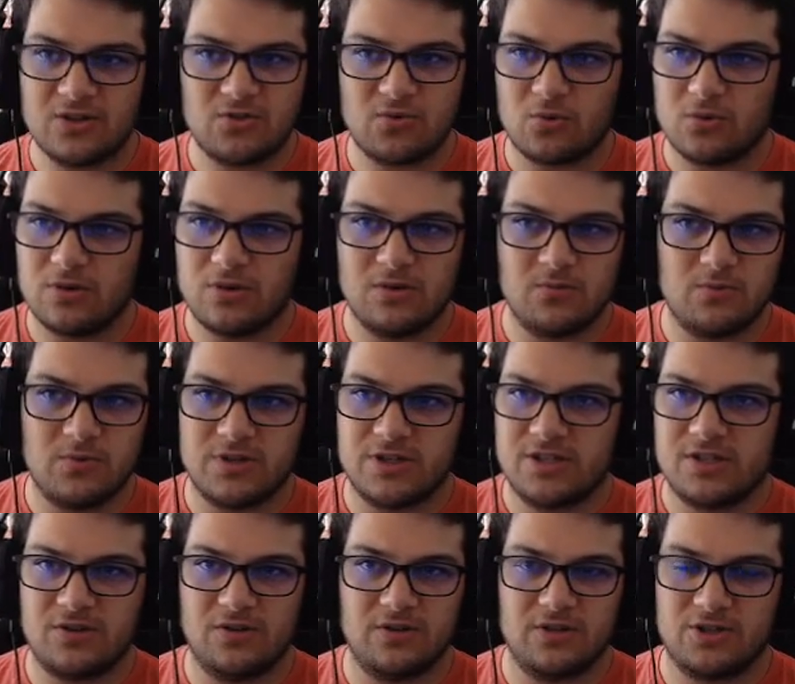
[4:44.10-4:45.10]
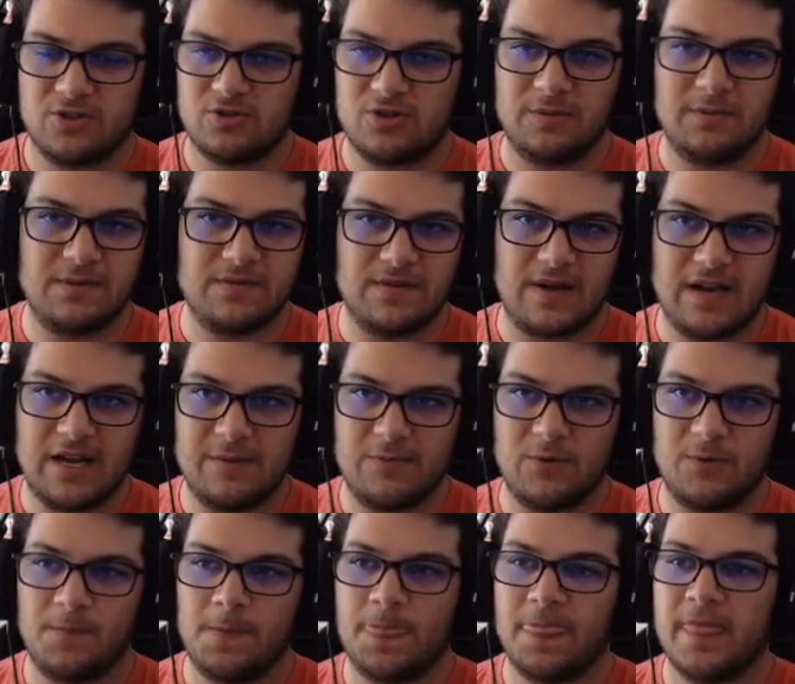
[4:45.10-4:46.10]
Ghidorah was still extremely
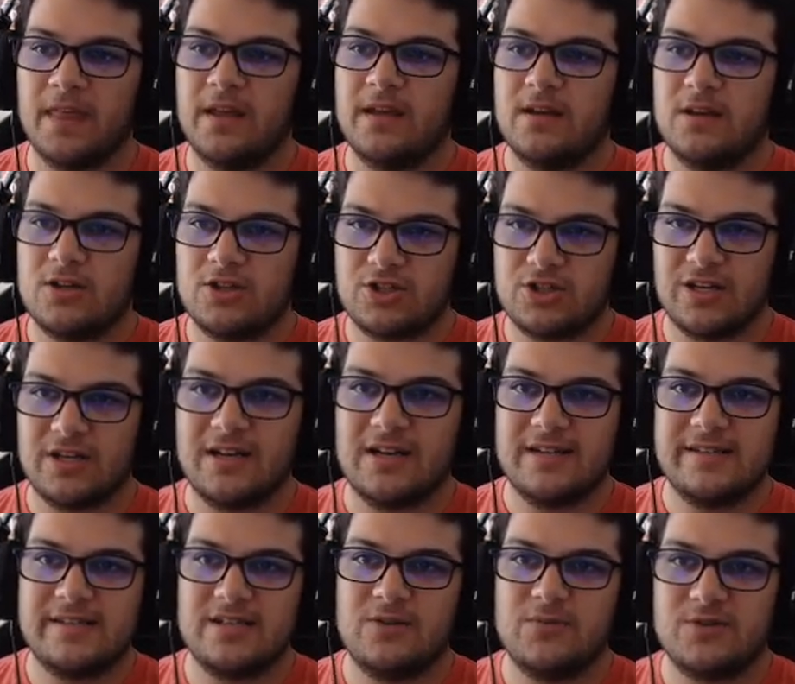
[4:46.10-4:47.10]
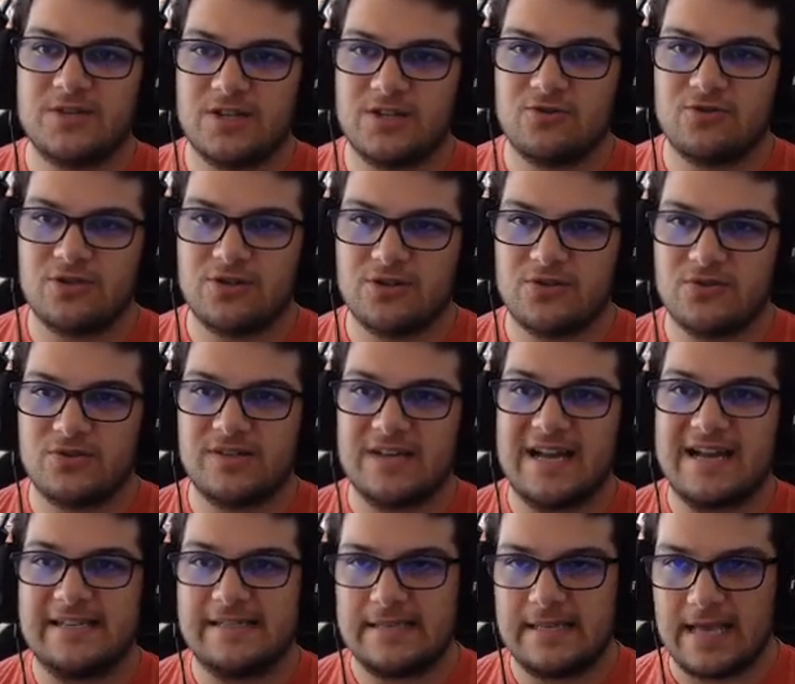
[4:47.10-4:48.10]
viable. Shin Godzilla was introduced
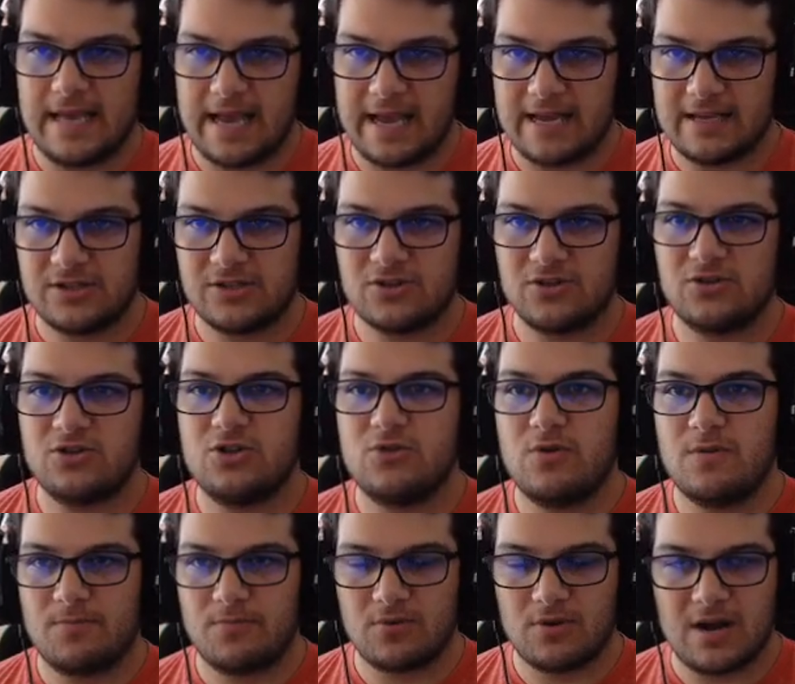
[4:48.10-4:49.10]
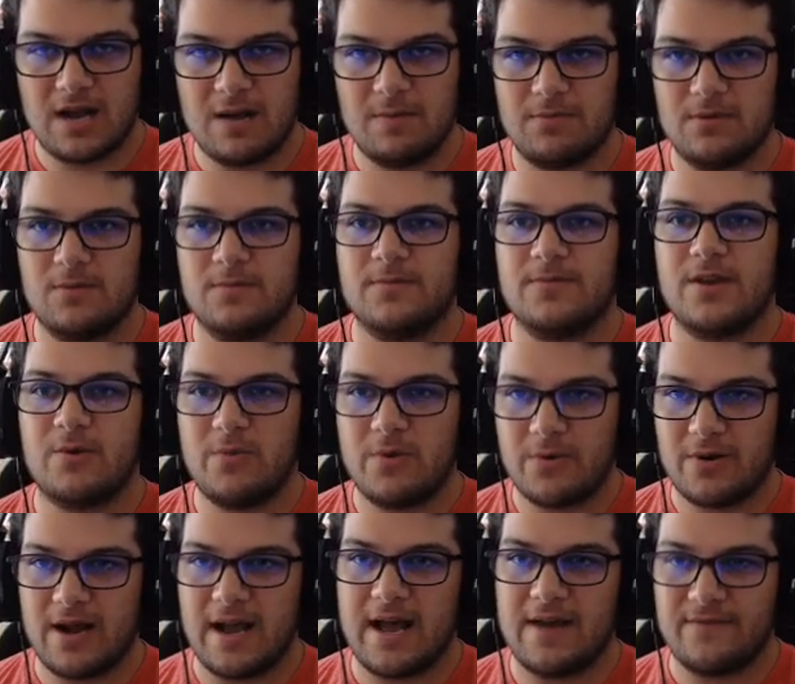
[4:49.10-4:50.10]
as the answer to a problem that
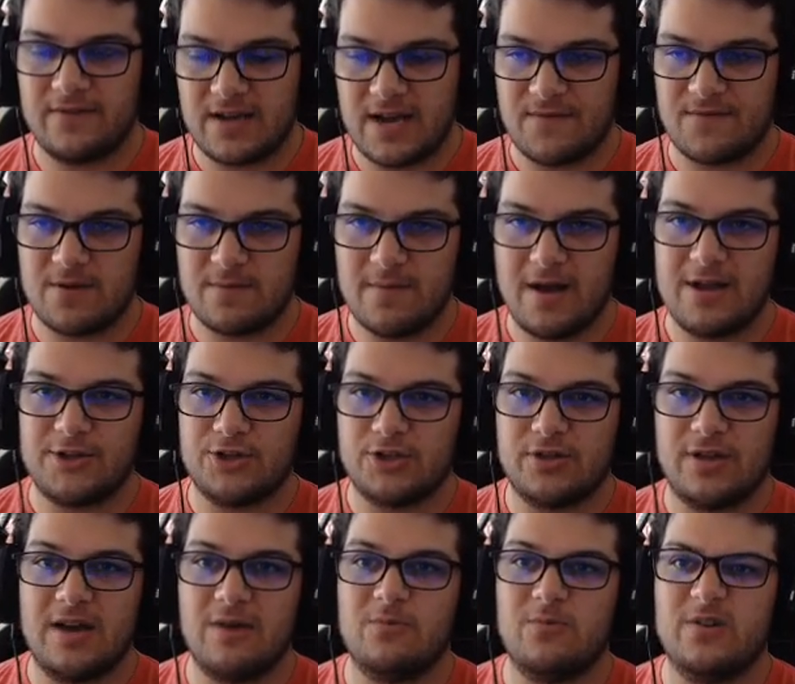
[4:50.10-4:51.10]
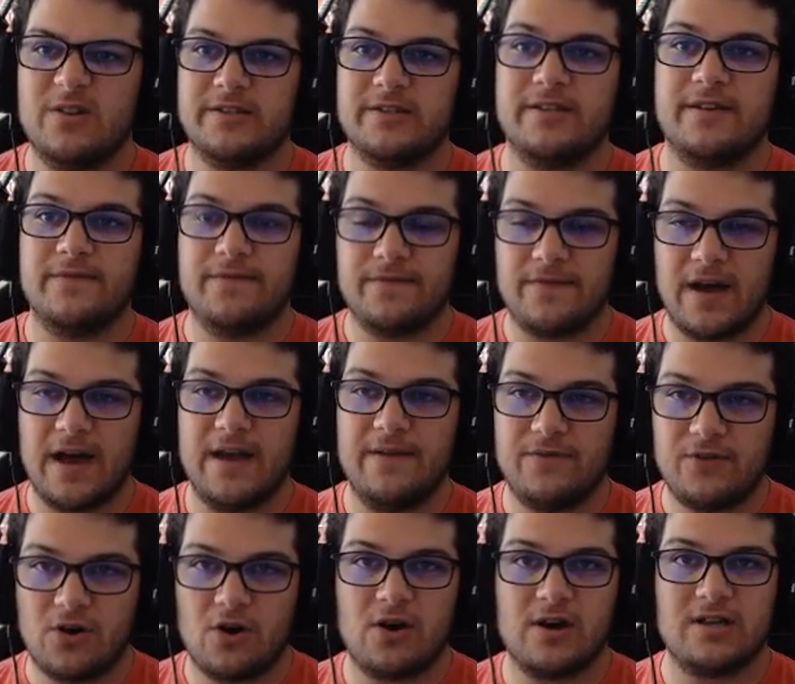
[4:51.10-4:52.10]
we were having every match, and that was the
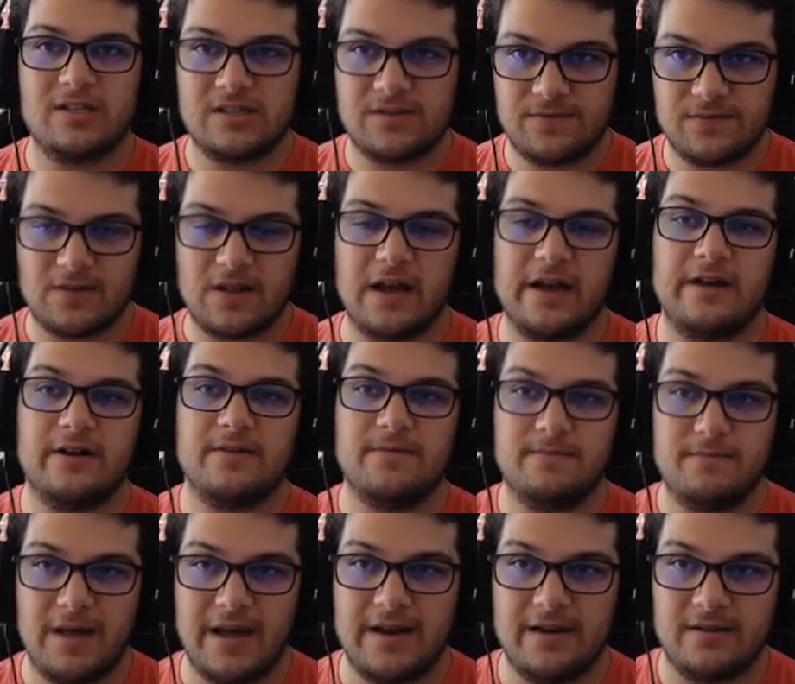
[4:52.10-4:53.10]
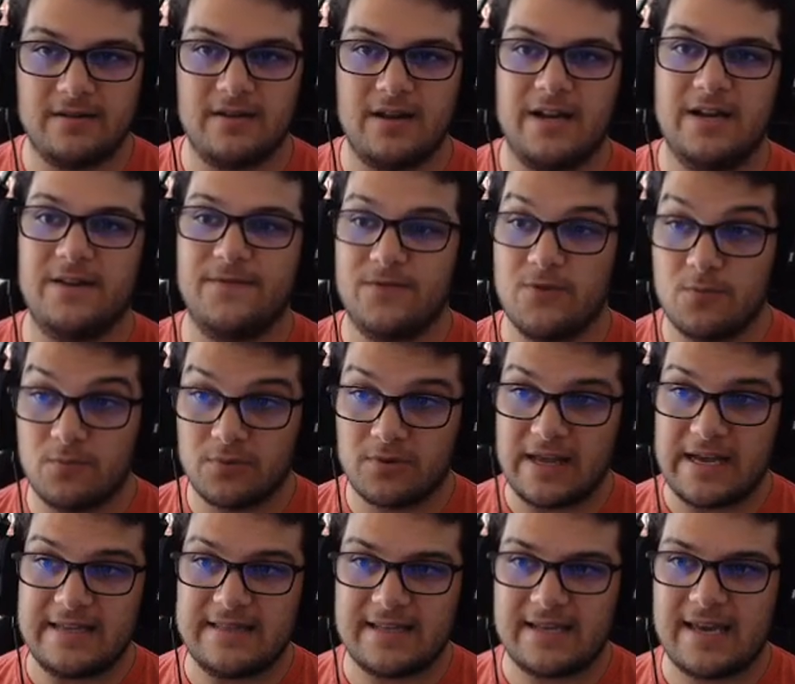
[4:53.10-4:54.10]
5-cost flyer meta. And if you
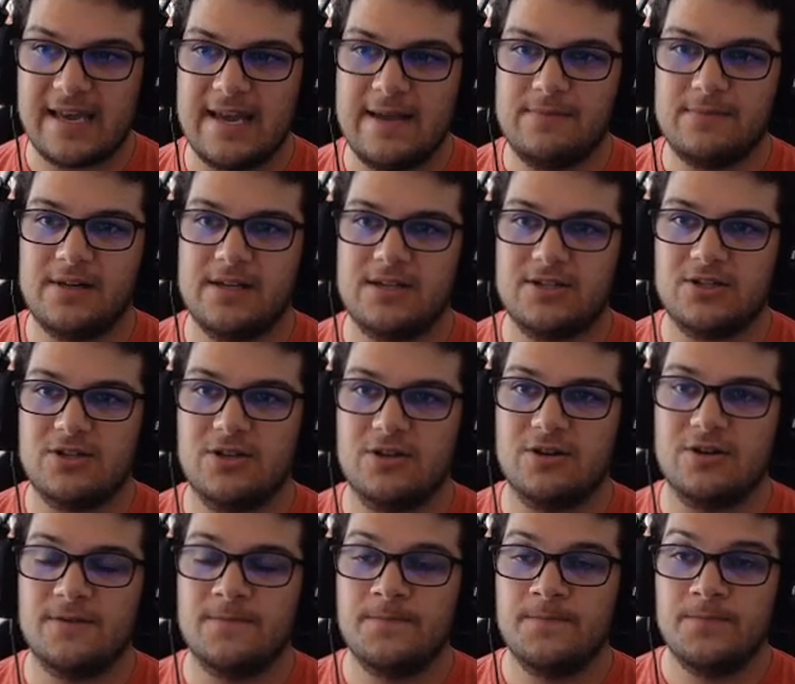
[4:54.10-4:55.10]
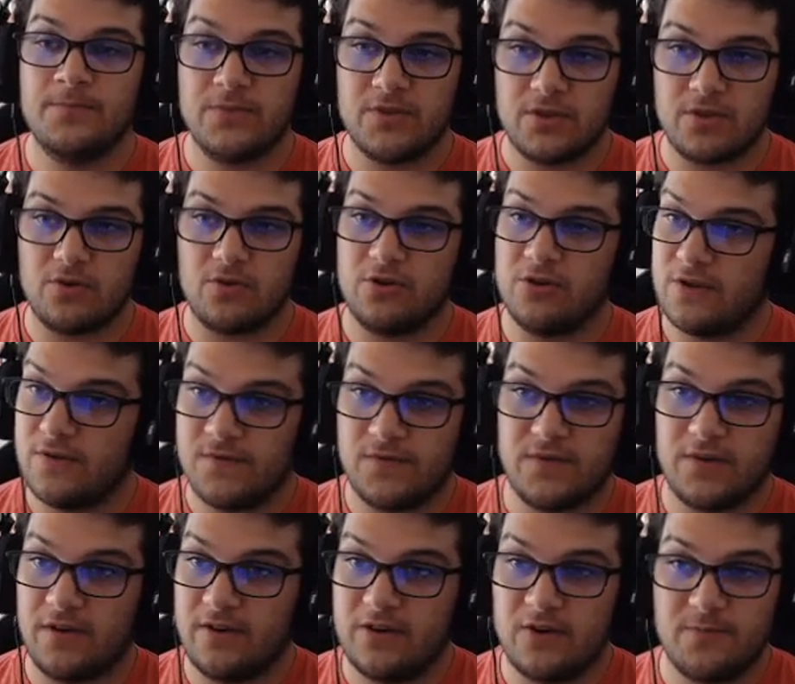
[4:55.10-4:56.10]
played the game last year, and
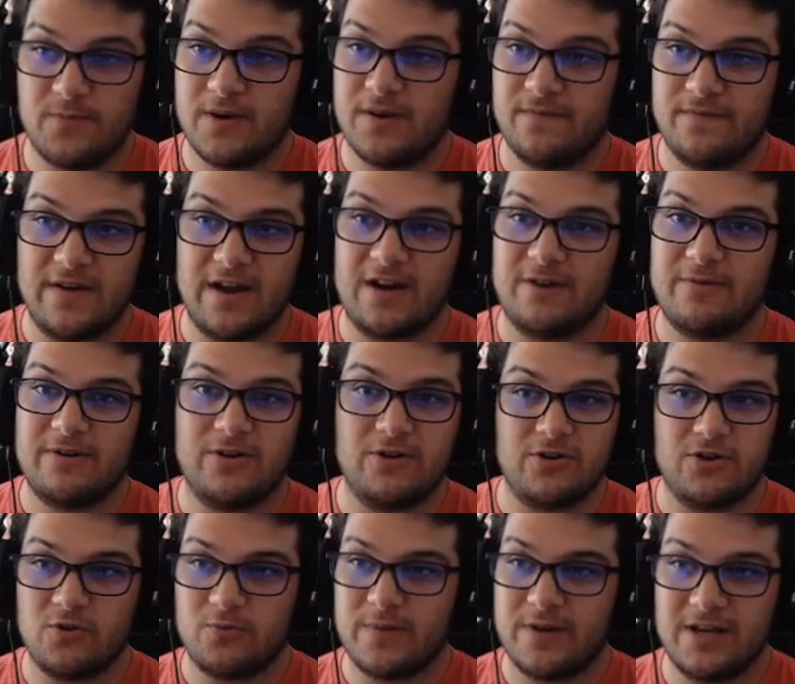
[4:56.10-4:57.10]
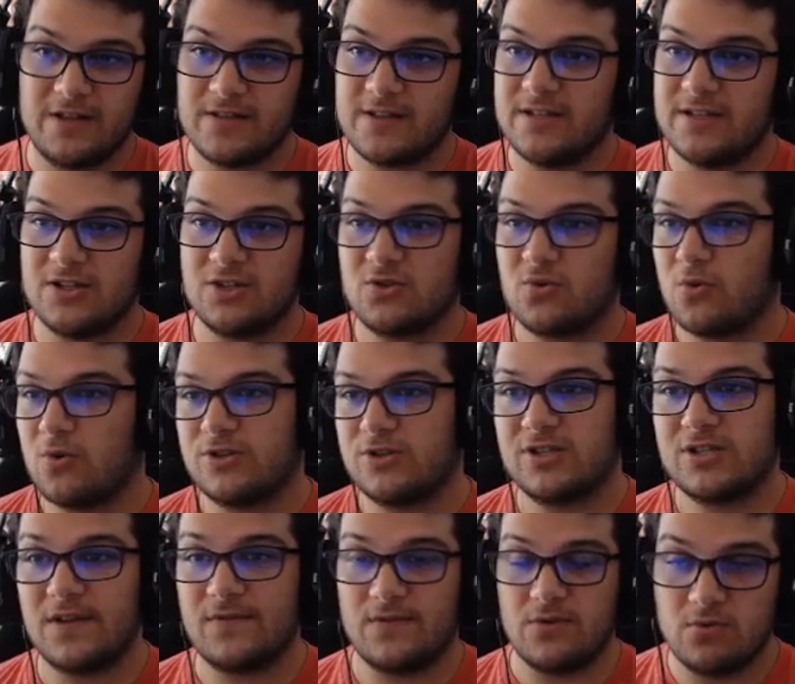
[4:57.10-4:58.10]
you've been a veteran or you've been in the
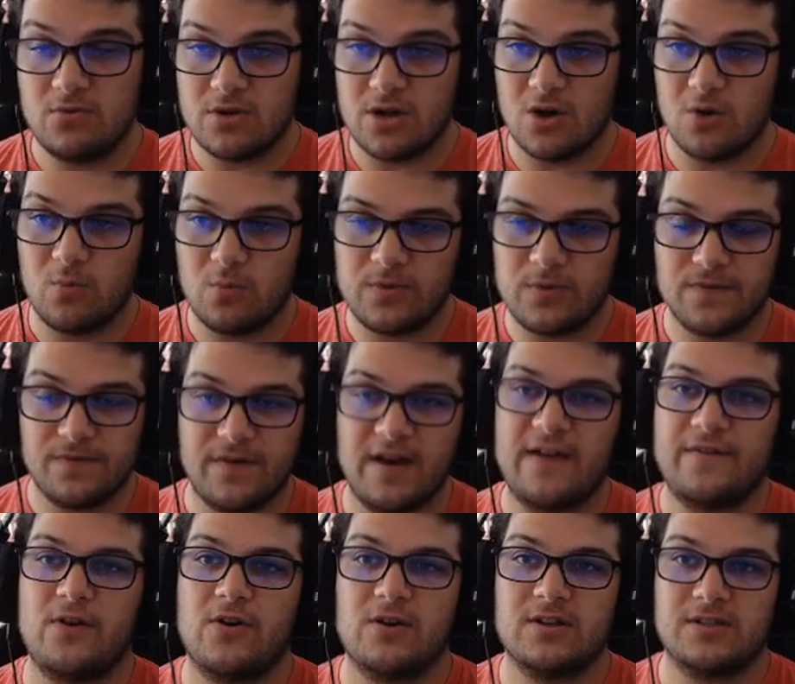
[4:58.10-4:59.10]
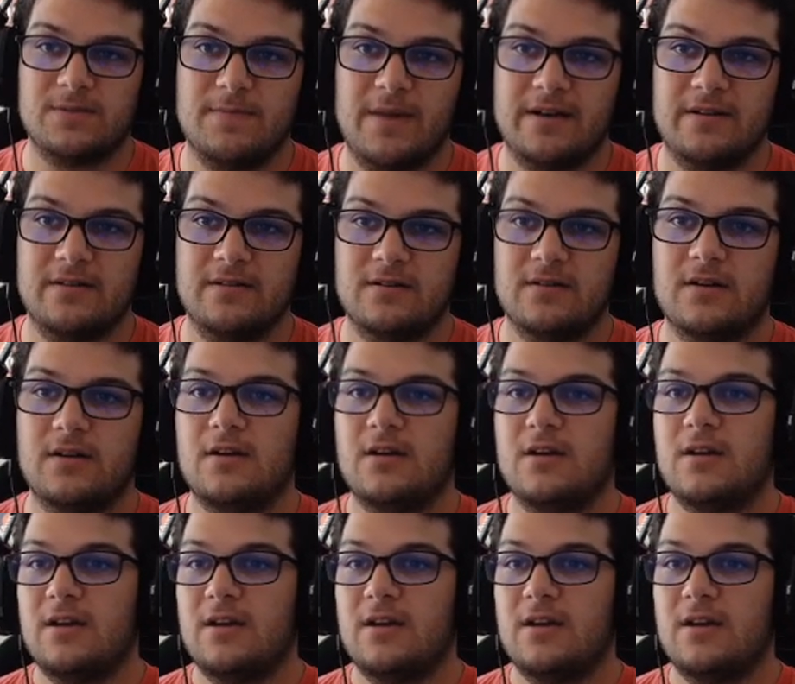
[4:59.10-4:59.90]
Discords and stuff, you know the 5-cost meta.